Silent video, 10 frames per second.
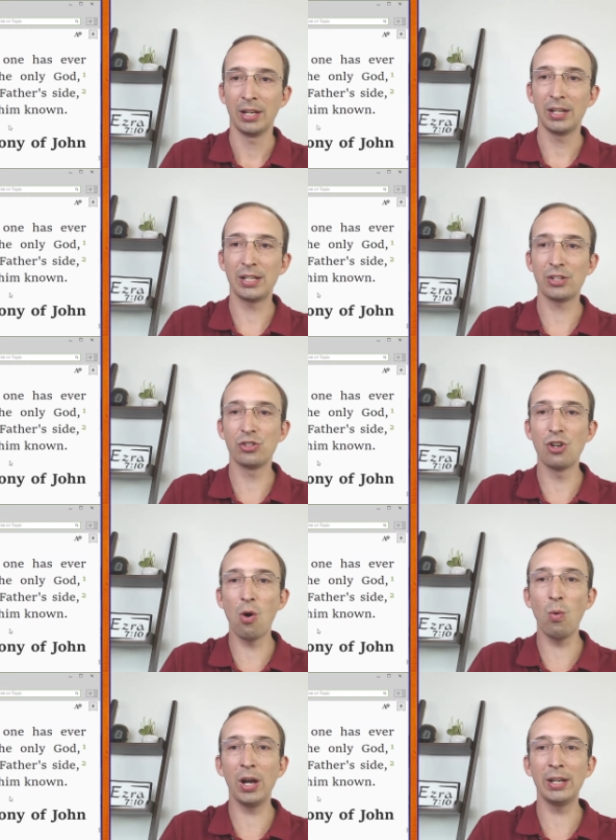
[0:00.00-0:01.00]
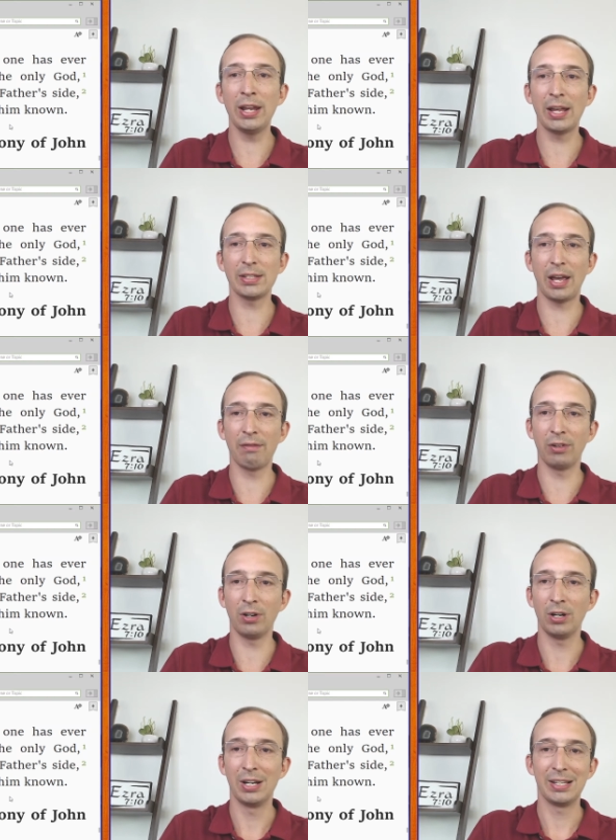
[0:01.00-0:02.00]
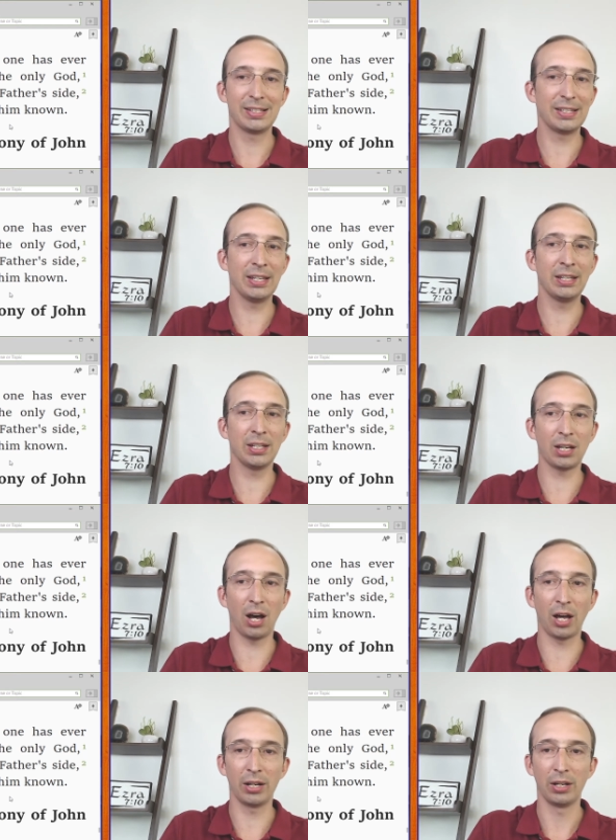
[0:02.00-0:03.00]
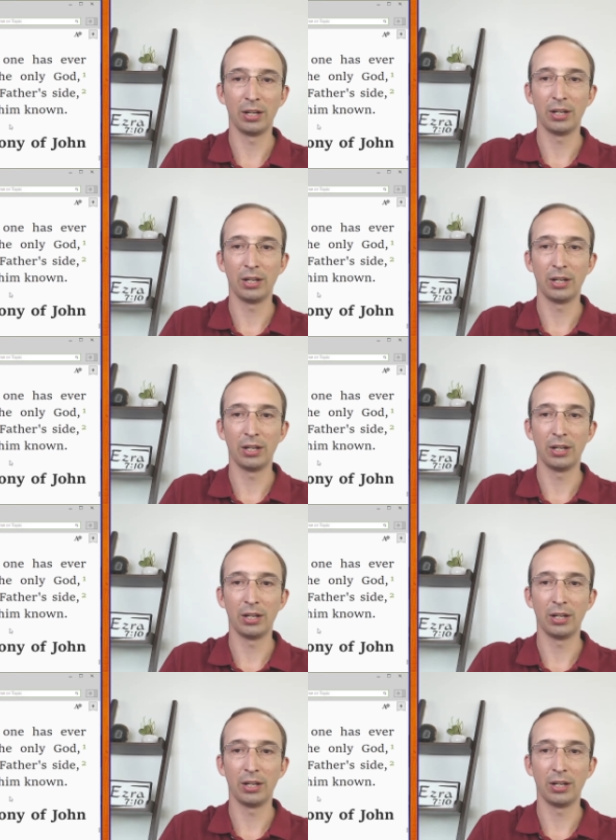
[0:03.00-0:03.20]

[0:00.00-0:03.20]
It says, "No one has ever seen God.